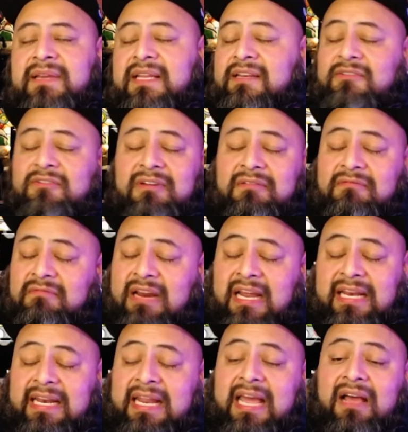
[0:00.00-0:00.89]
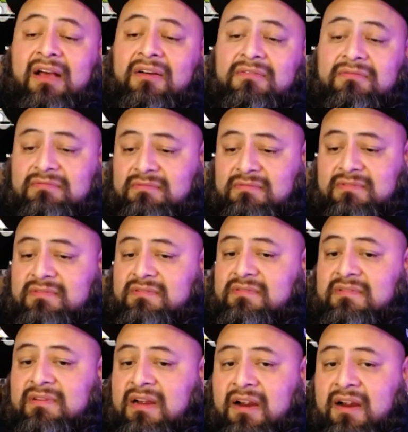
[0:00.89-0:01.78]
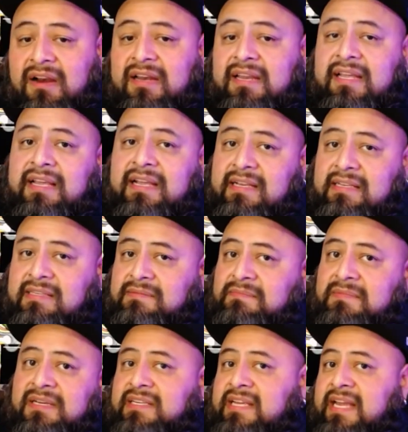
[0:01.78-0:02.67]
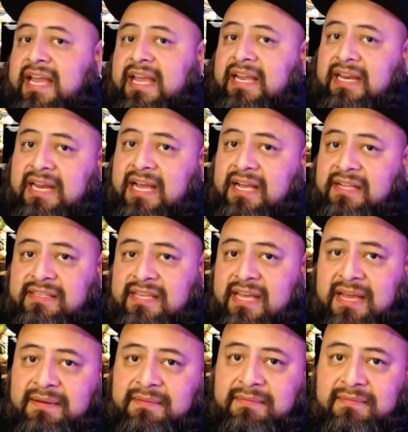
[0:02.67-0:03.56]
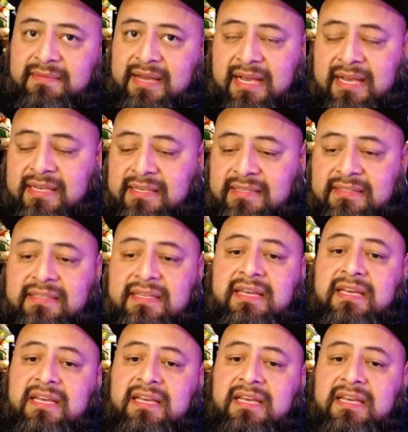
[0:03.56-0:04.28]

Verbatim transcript: And, and right now, hardly as much hanging out time as